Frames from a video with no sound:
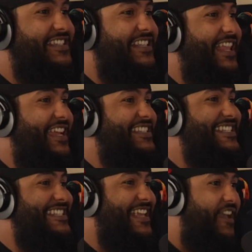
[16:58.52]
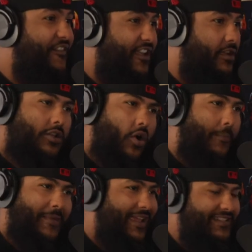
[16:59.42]
Like seven. No,
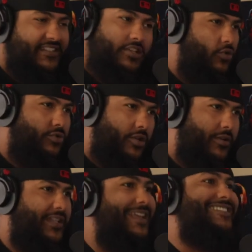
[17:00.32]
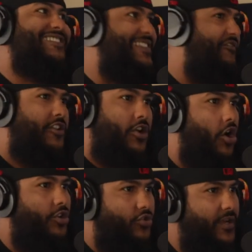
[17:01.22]
I'm. It's no, no joke. No, like no, I know. Seven
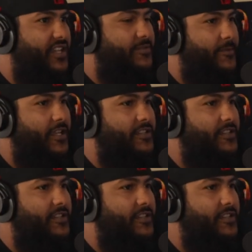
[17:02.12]
heart transplants.